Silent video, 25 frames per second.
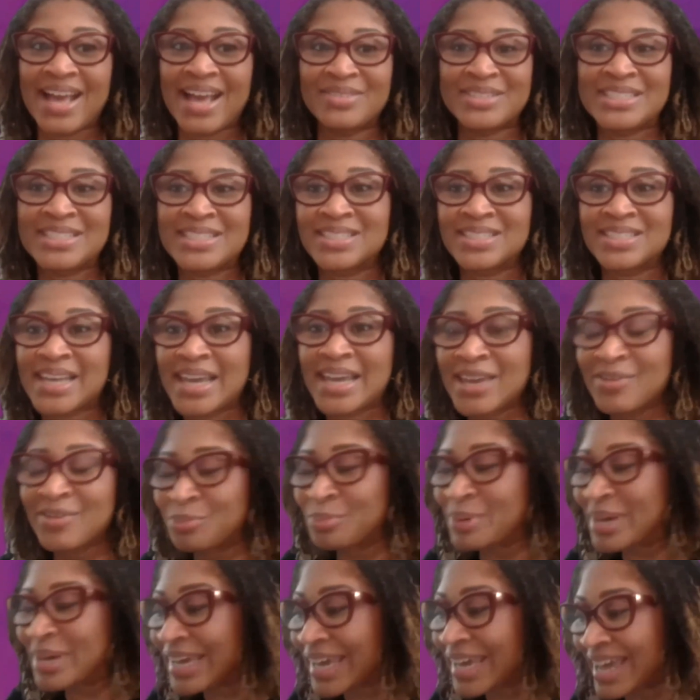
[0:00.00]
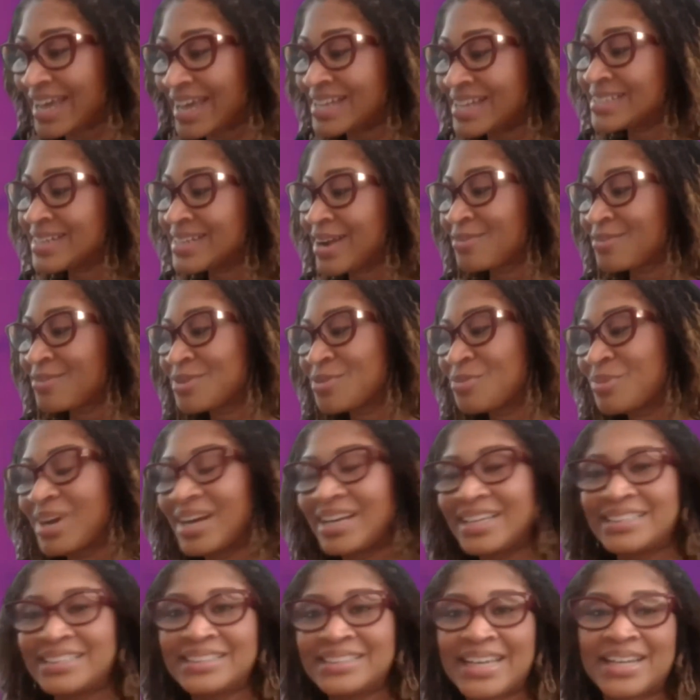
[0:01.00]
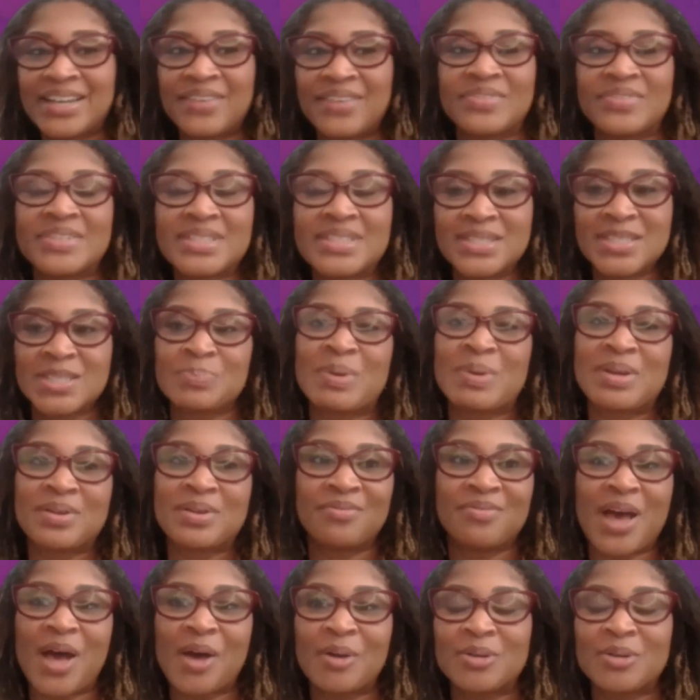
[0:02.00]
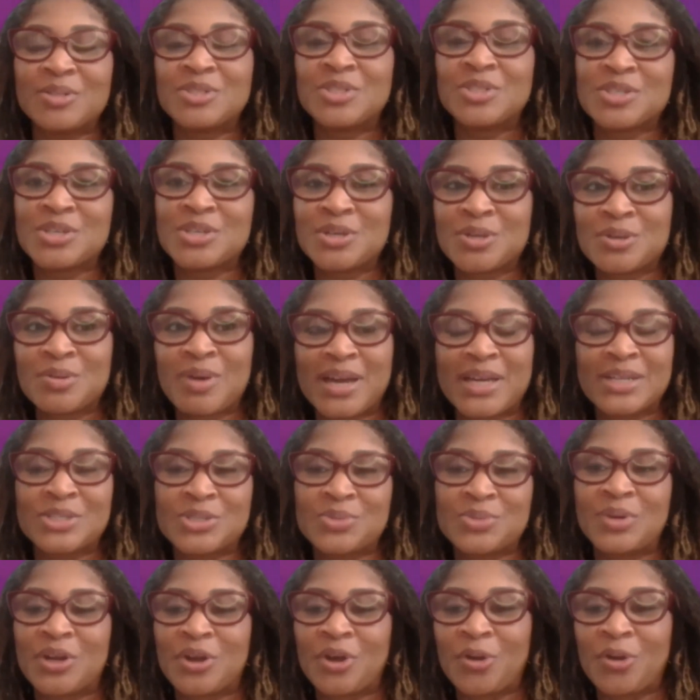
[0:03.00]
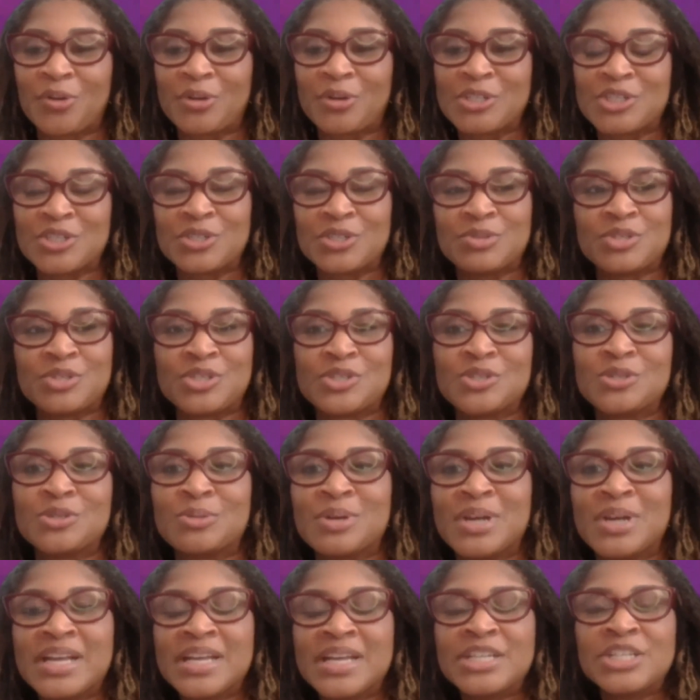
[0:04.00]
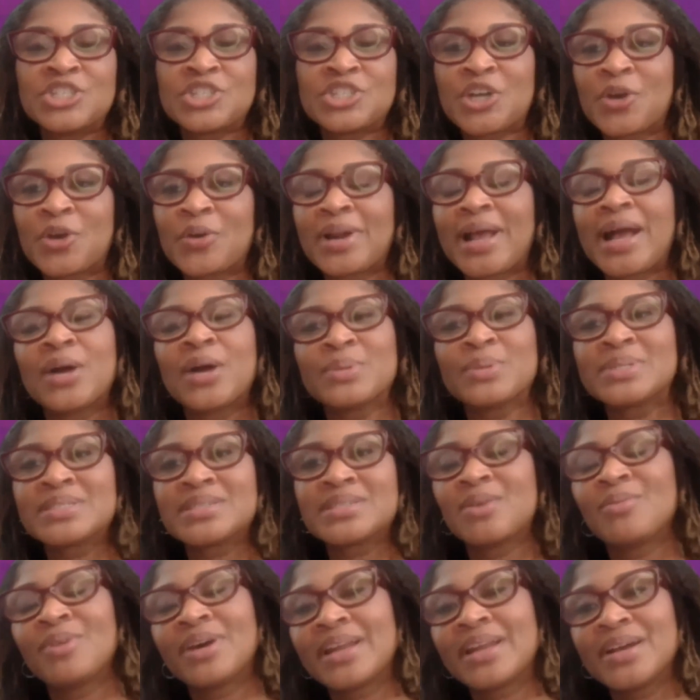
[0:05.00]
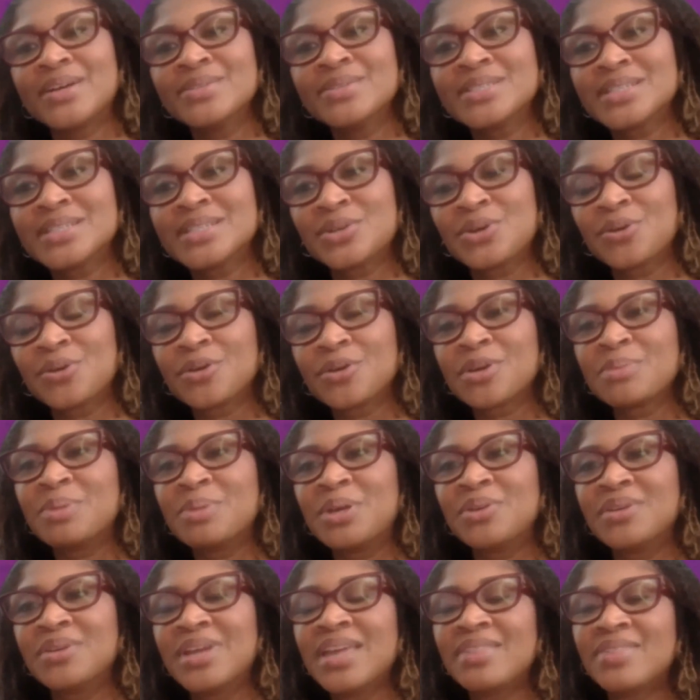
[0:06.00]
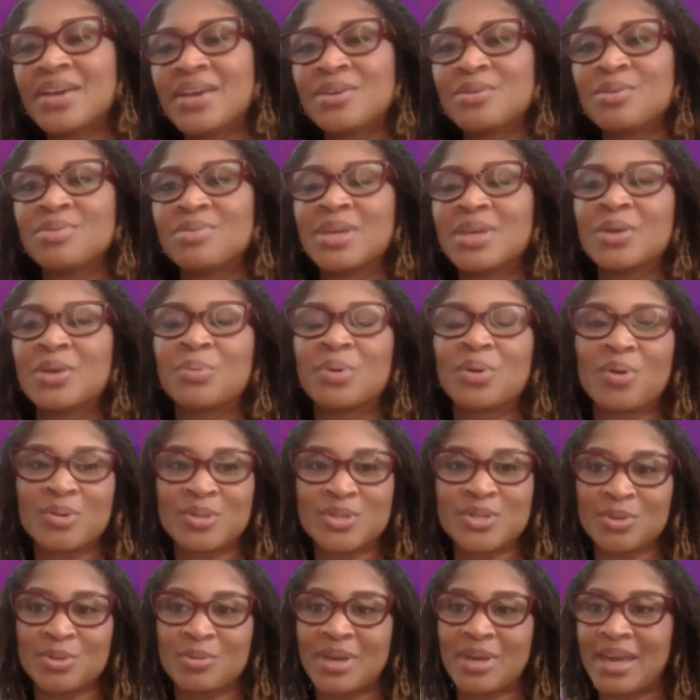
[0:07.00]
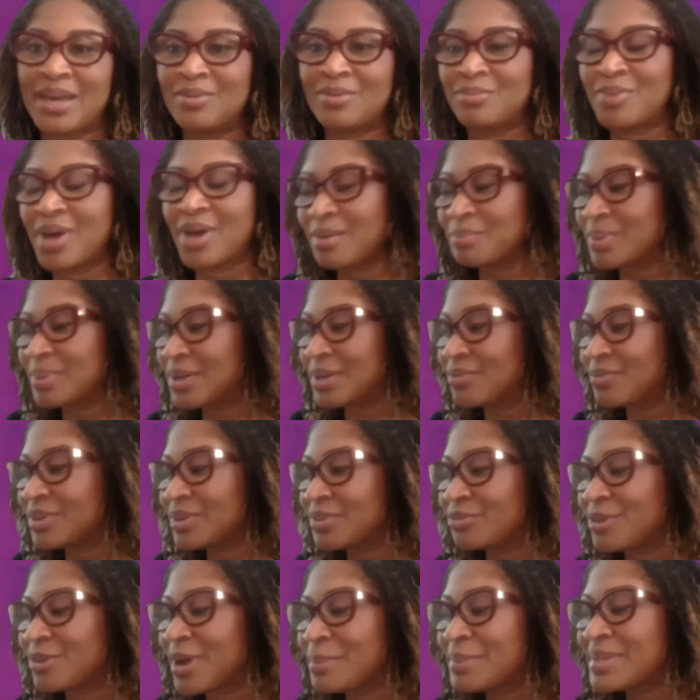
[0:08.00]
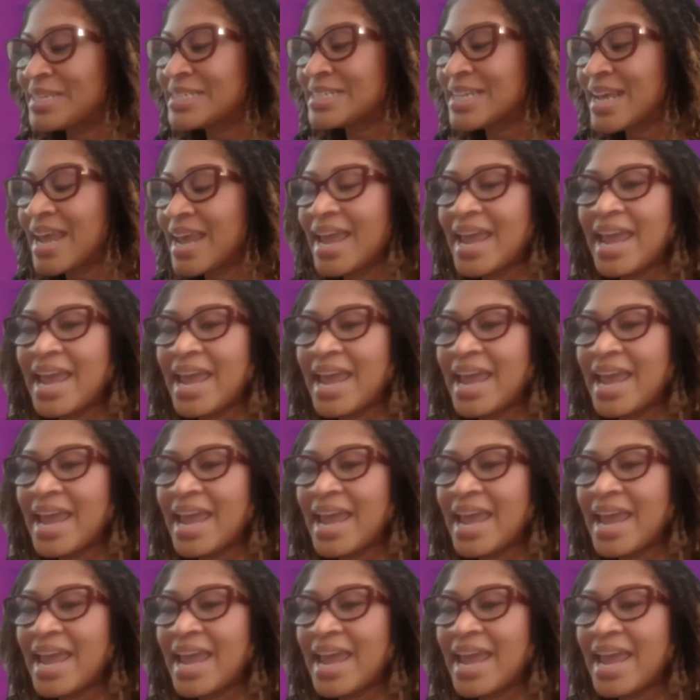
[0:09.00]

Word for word: Have a safe weekend, everyone. And if this has been of value to you, I do encourage you to share it out with someone else in your community that you think would also gain benefit from it.